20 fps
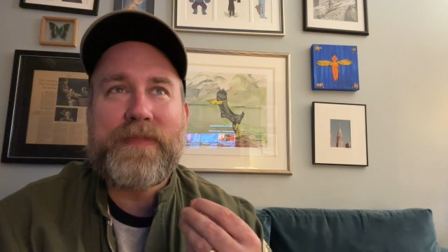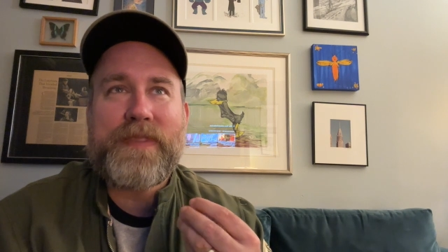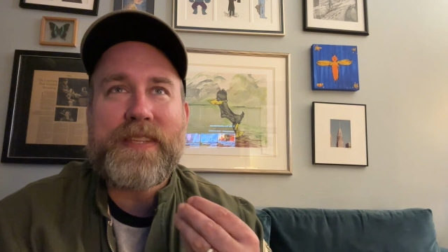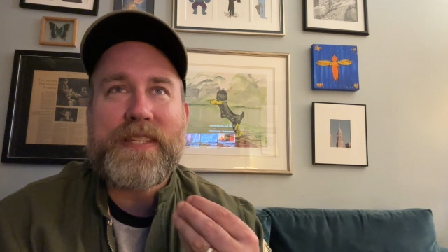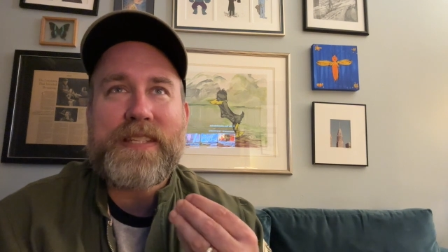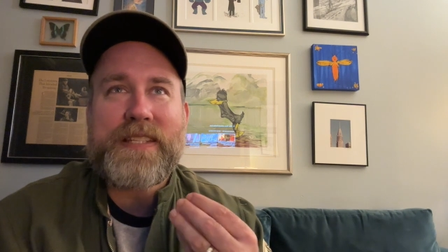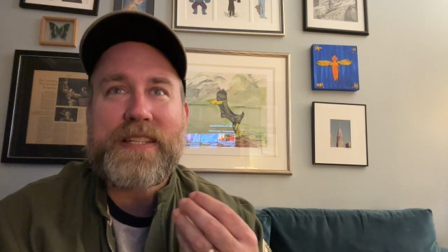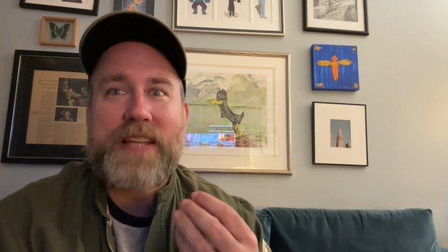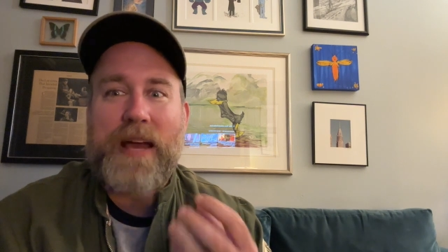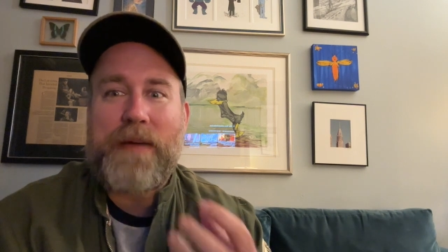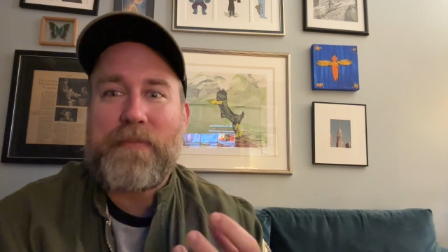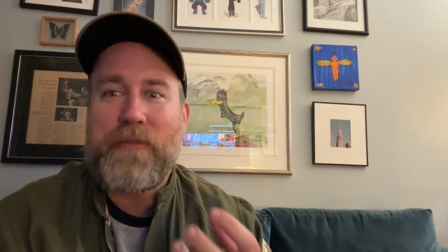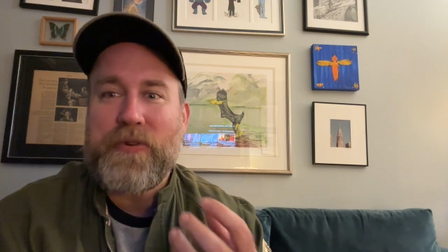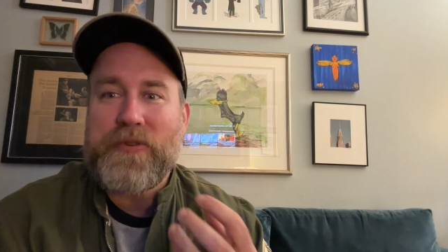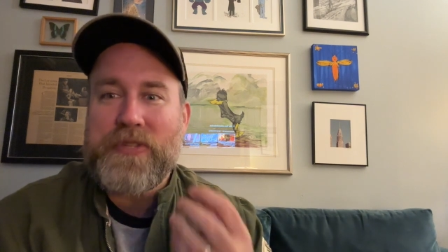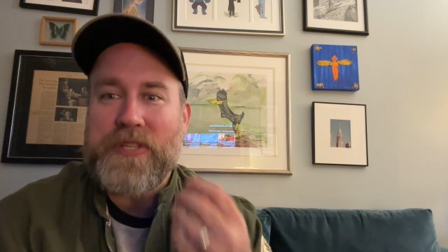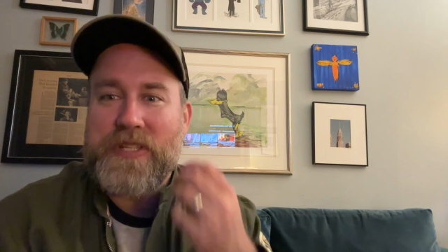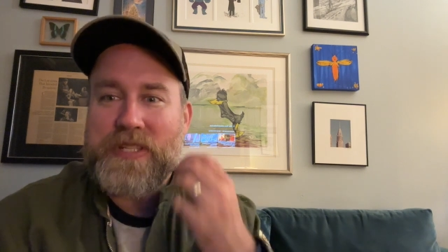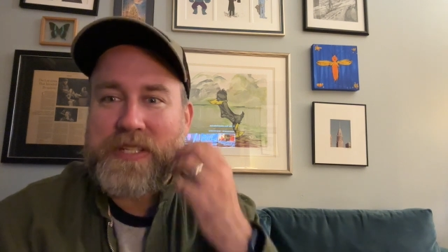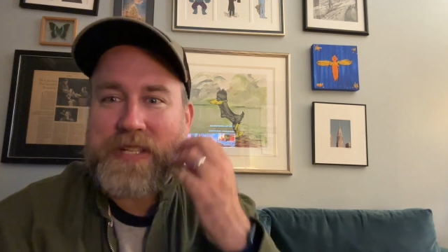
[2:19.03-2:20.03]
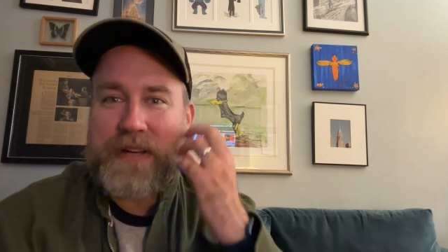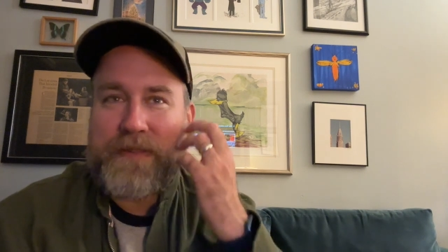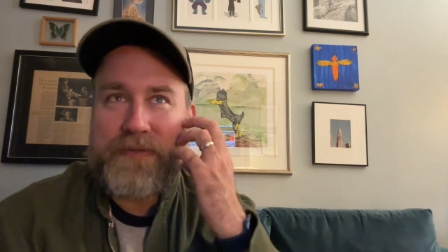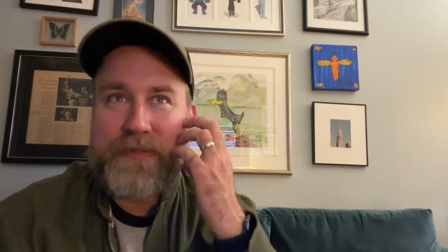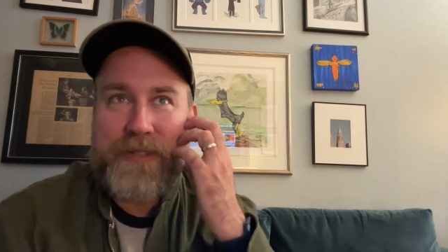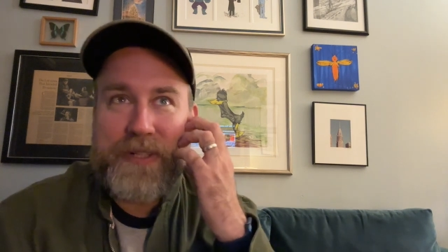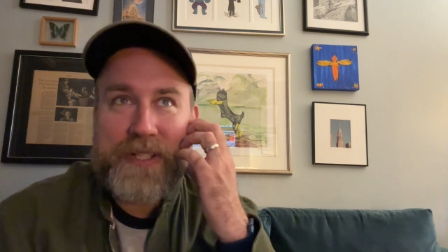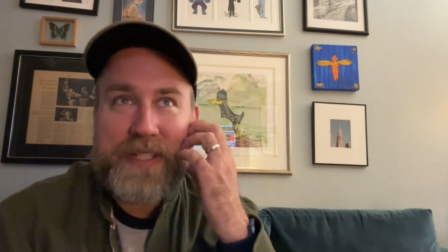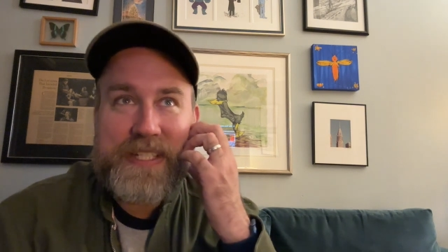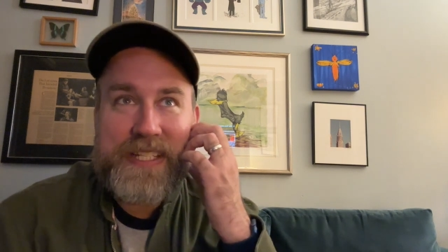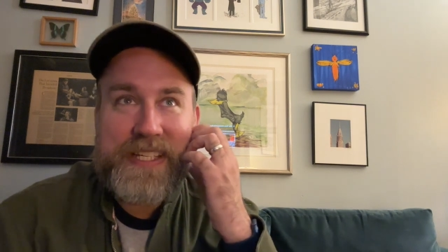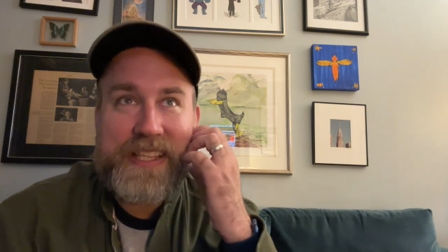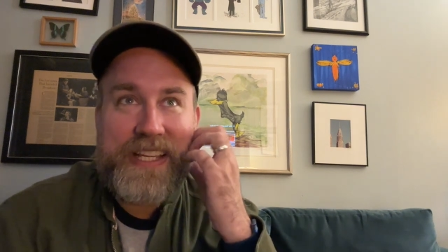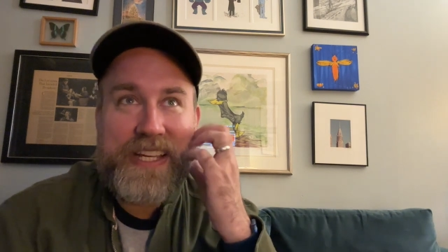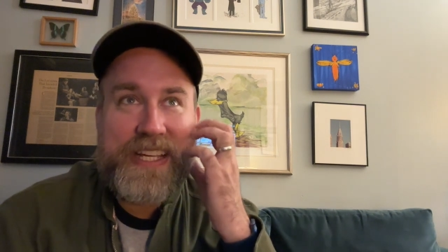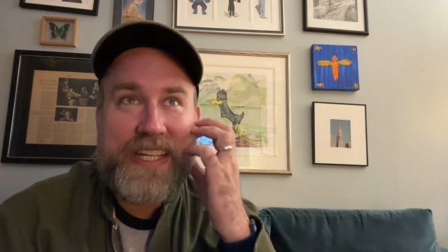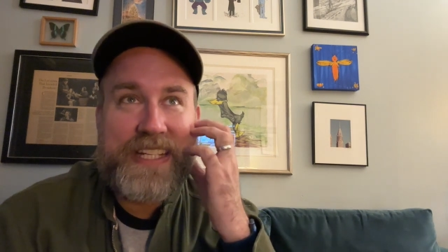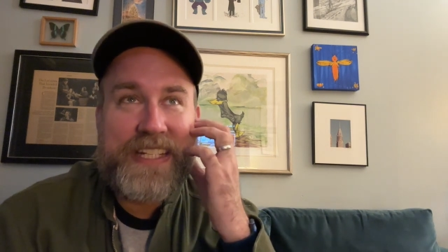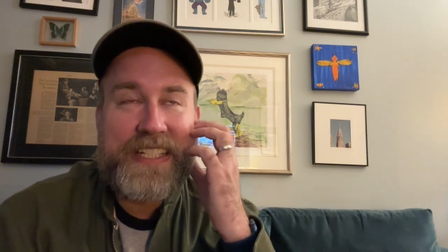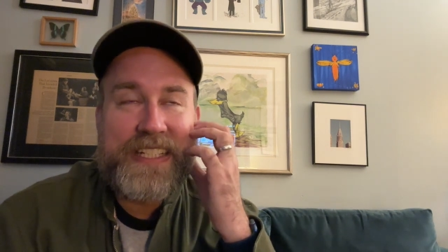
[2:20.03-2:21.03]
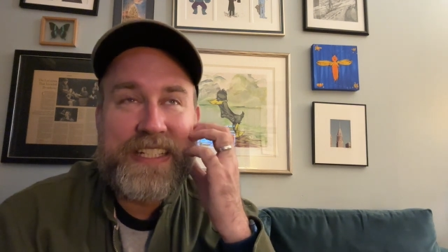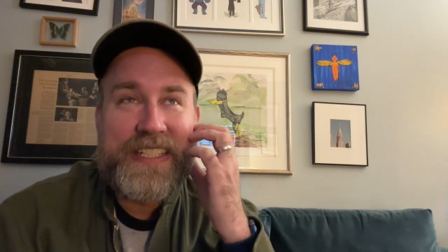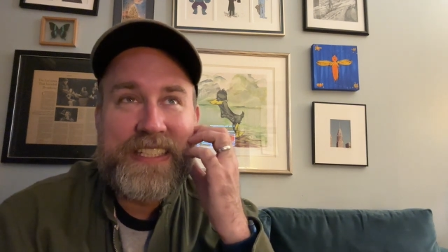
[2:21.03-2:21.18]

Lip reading: stop motion stuff looks. It like...